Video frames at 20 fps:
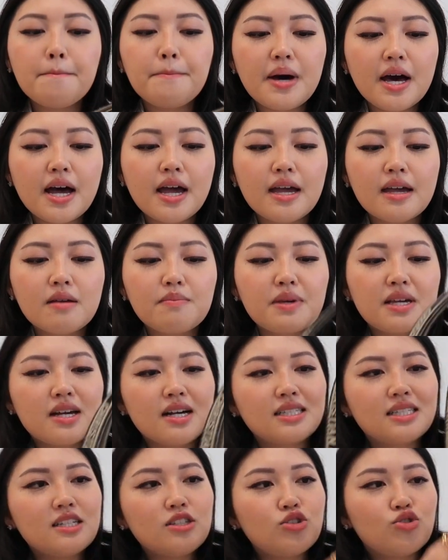But
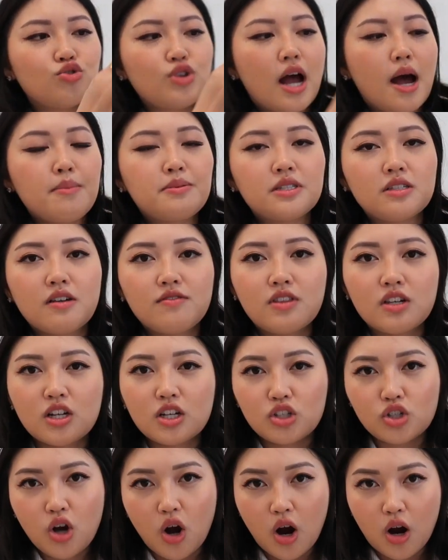because the straps of the
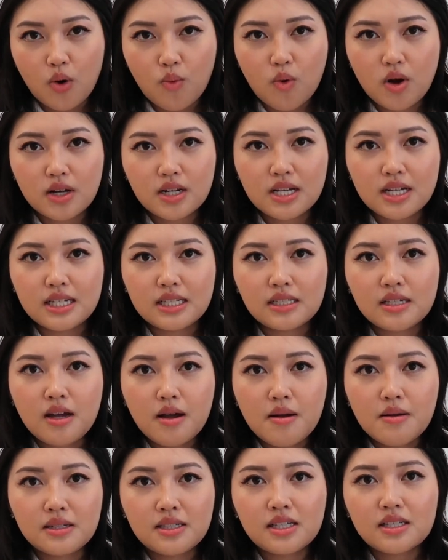guitar one is
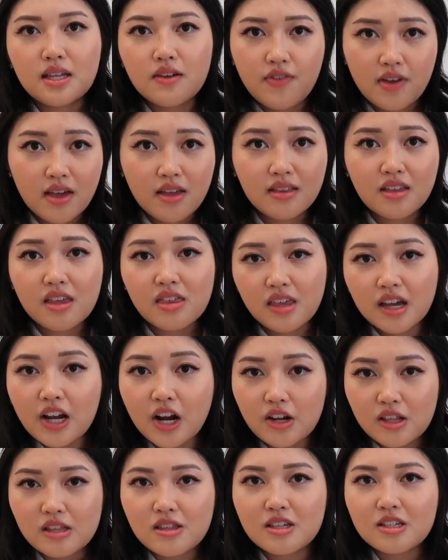significantly
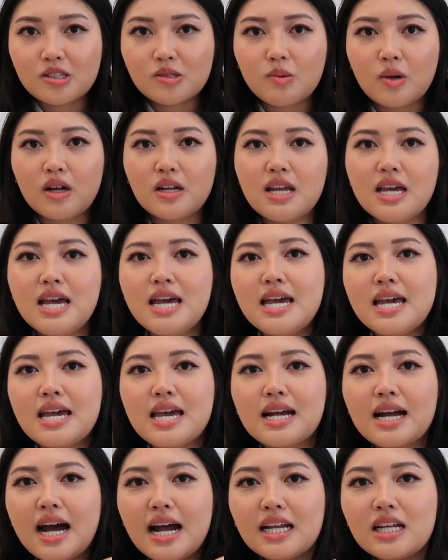thicker than this one,
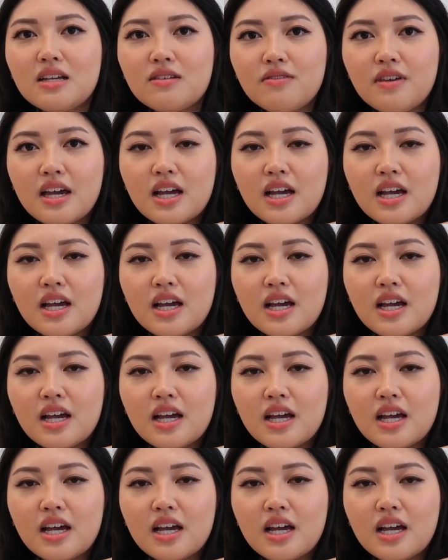it kind of